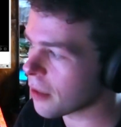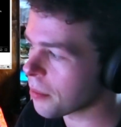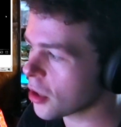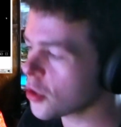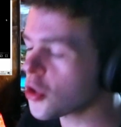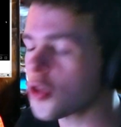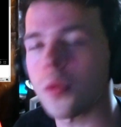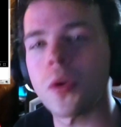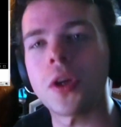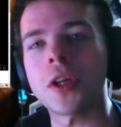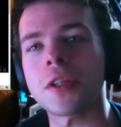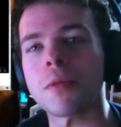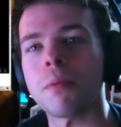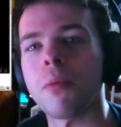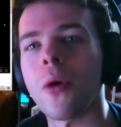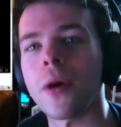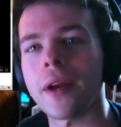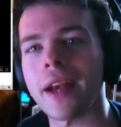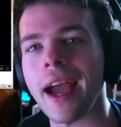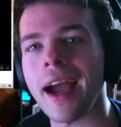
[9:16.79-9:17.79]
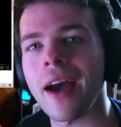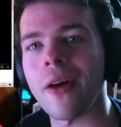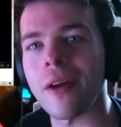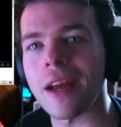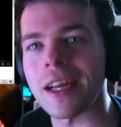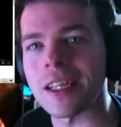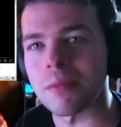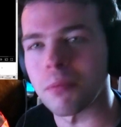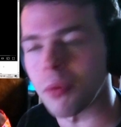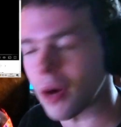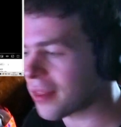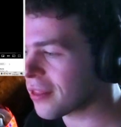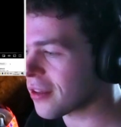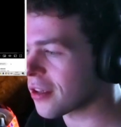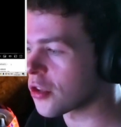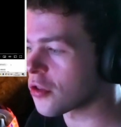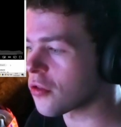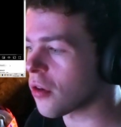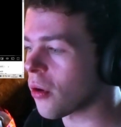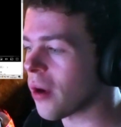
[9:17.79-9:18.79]
But I just wanted to point out his breath
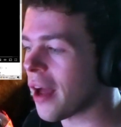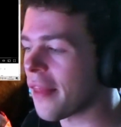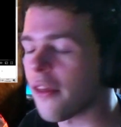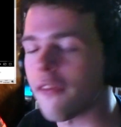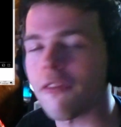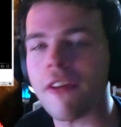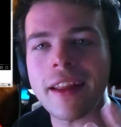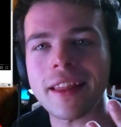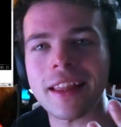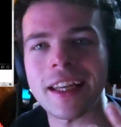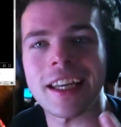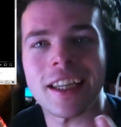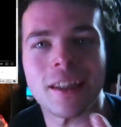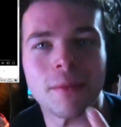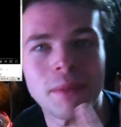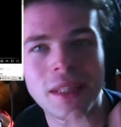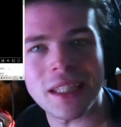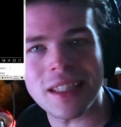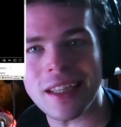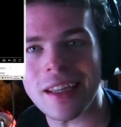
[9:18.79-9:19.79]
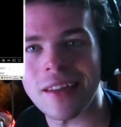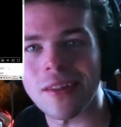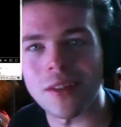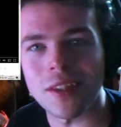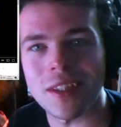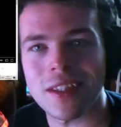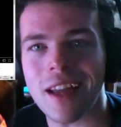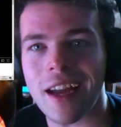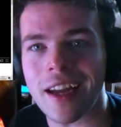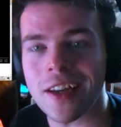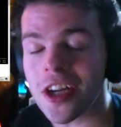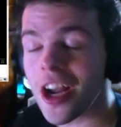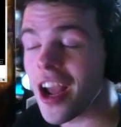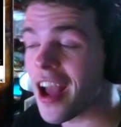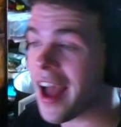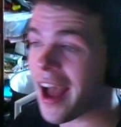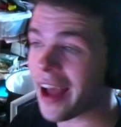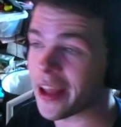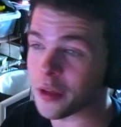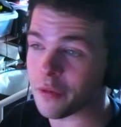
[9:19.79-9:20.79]
control and the fact that it can be seen on stage,
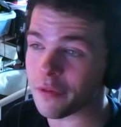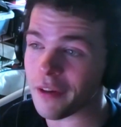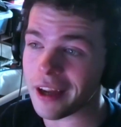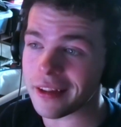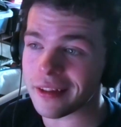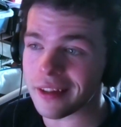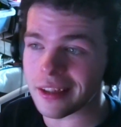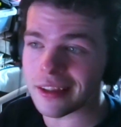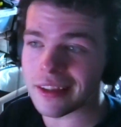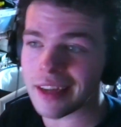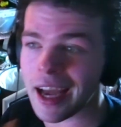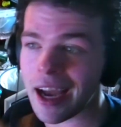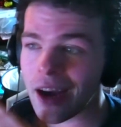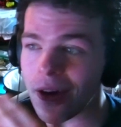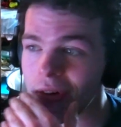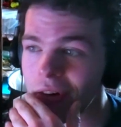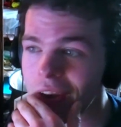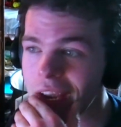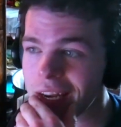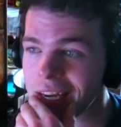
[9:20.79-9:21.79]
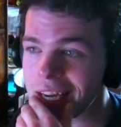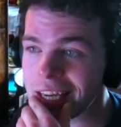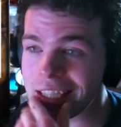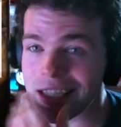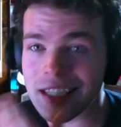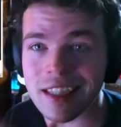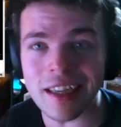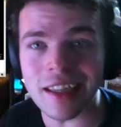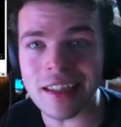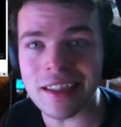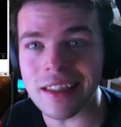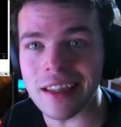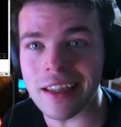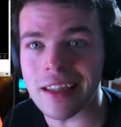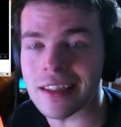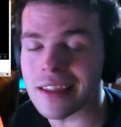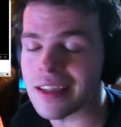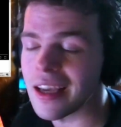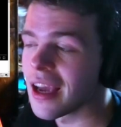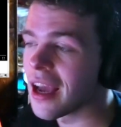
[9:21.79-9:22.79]
and the fact that now in his
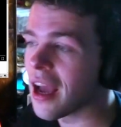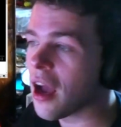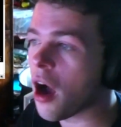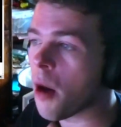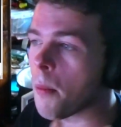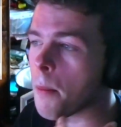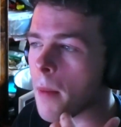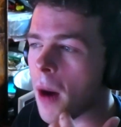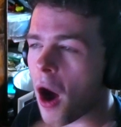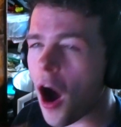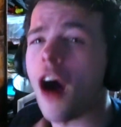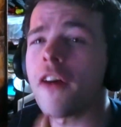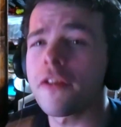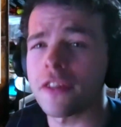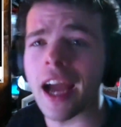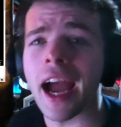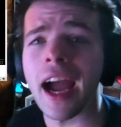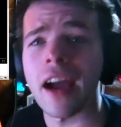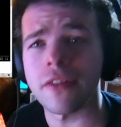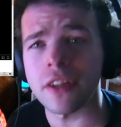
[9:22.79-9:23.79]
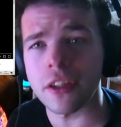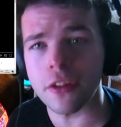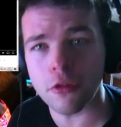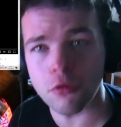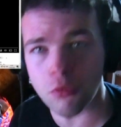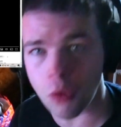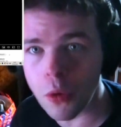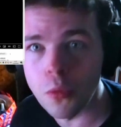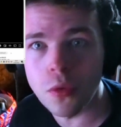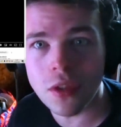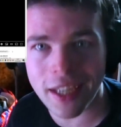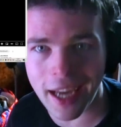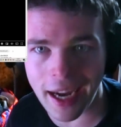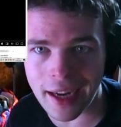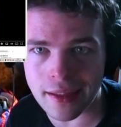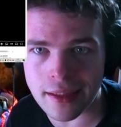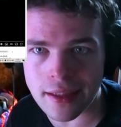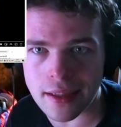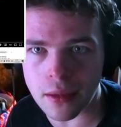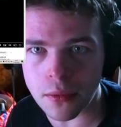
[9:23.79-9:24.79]
60s, after having throat
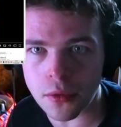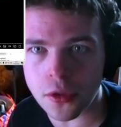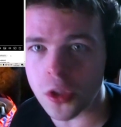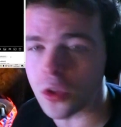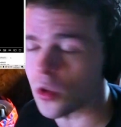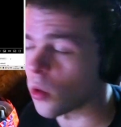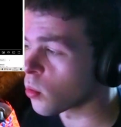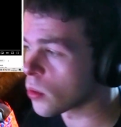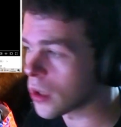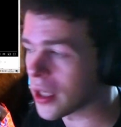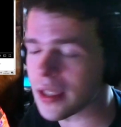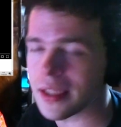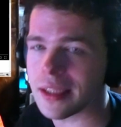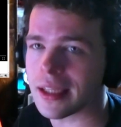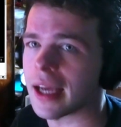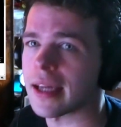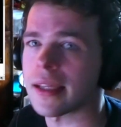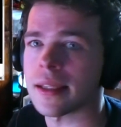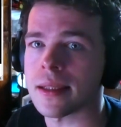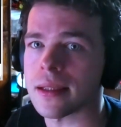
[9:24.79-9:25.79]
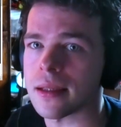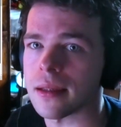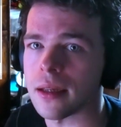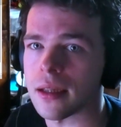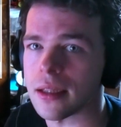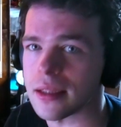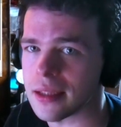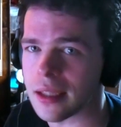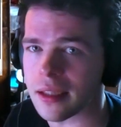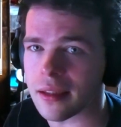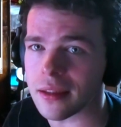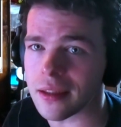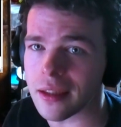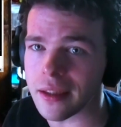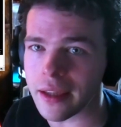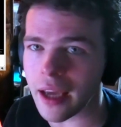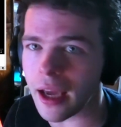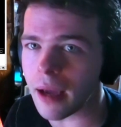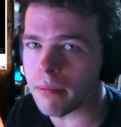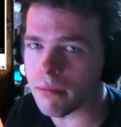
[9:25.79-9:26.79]
cancer, which is the worst cancer a singer can
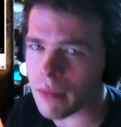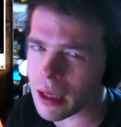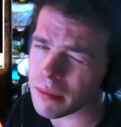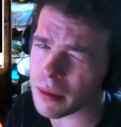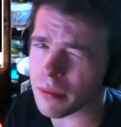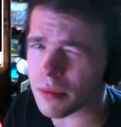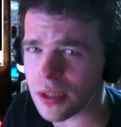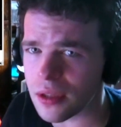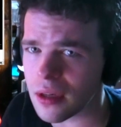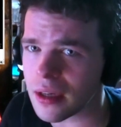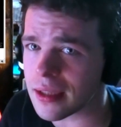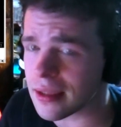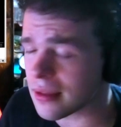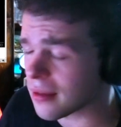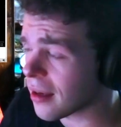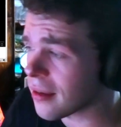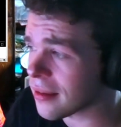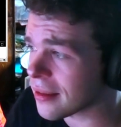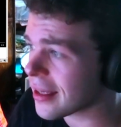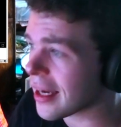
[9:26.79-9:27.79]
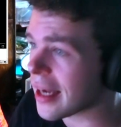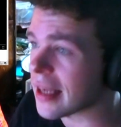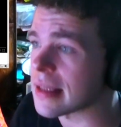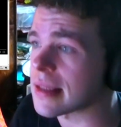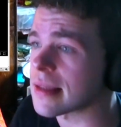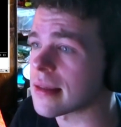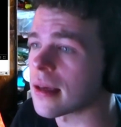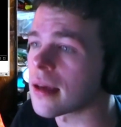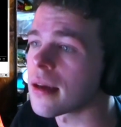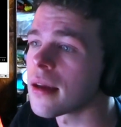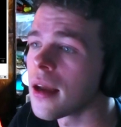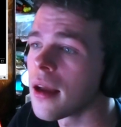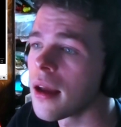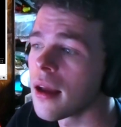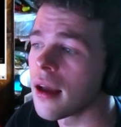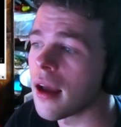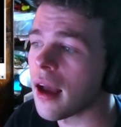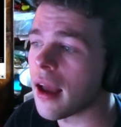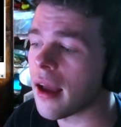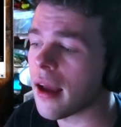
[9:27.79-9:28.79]
get, maybe besides lung cancer,
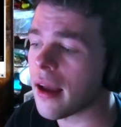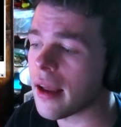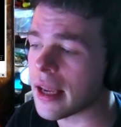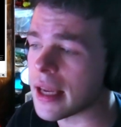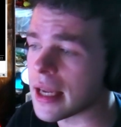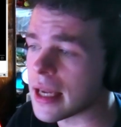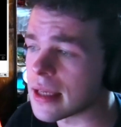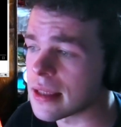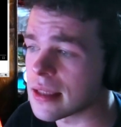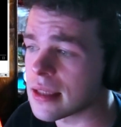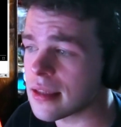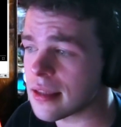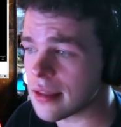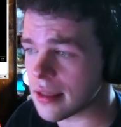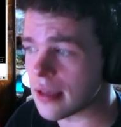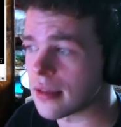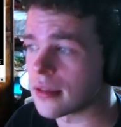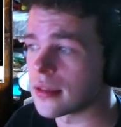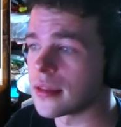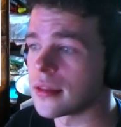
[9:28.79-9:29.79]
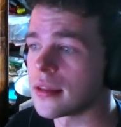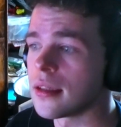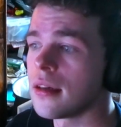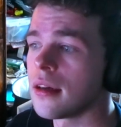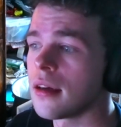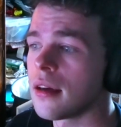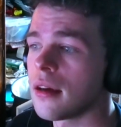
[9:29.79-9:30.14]
he is still